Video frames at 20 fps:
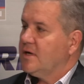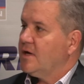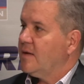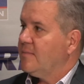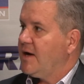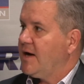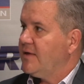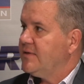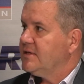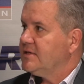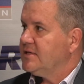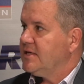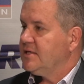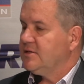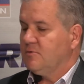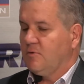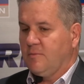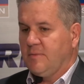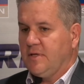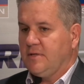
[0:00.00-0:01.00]
on behind the scenes
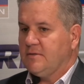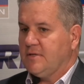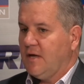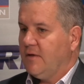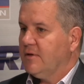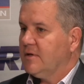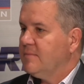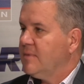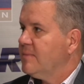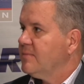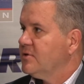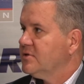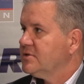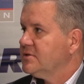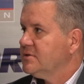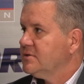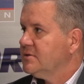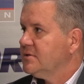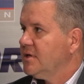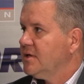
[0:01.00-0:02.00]
that we'll be telling members
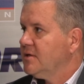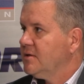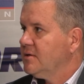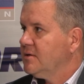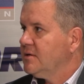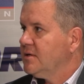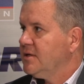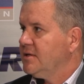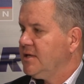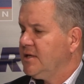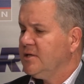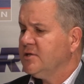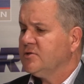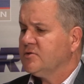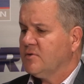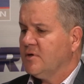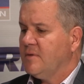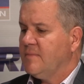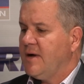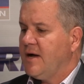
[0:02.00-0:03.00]
in the
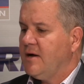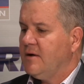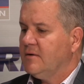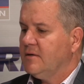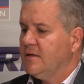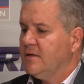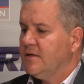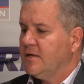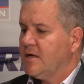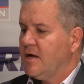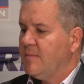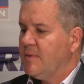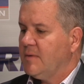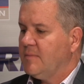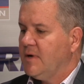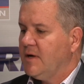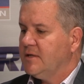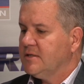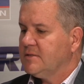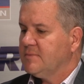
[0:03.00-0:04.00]
industry about in the coming
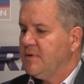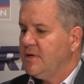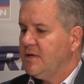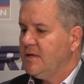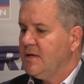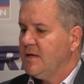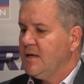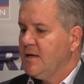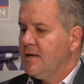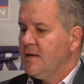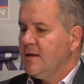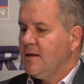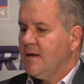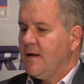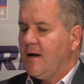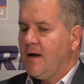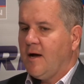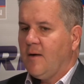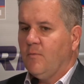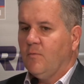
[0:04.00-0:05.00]
months. But
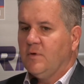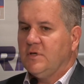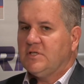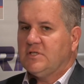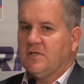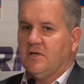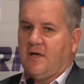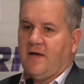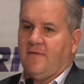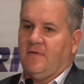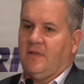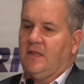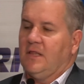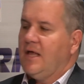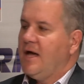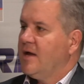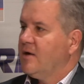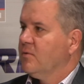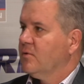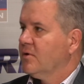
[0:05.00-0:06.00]
we still have a
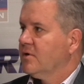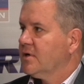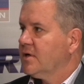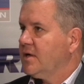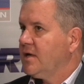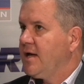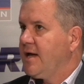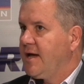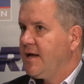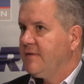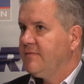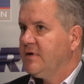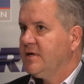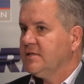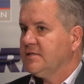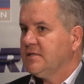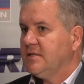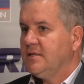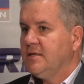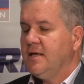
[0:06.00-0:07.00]
lot of work ahead of
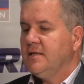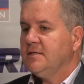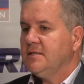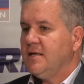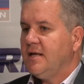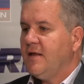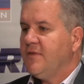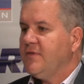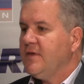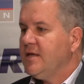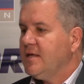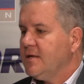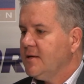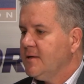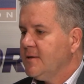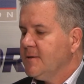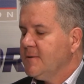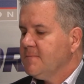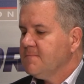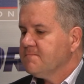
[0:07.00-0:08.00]
us. And I think,
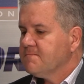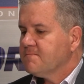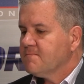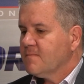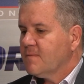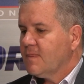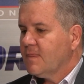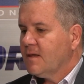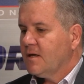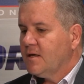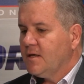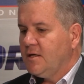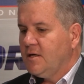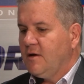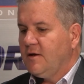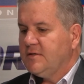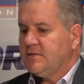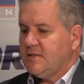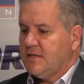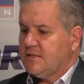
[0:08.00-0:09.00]
you
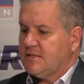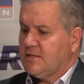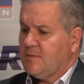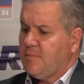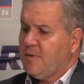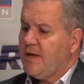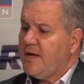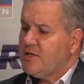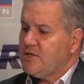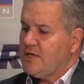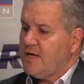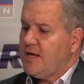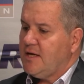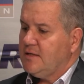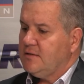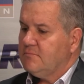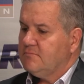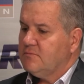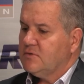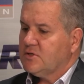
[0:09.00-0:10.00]
know, as supply
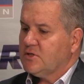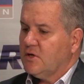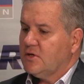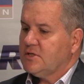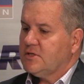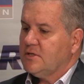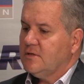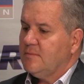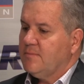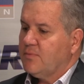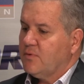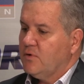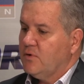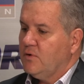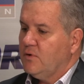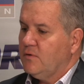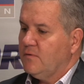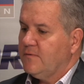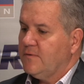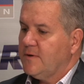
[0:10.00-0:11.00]
chain starts to
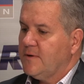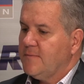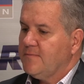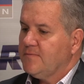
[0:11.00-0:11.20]
improve,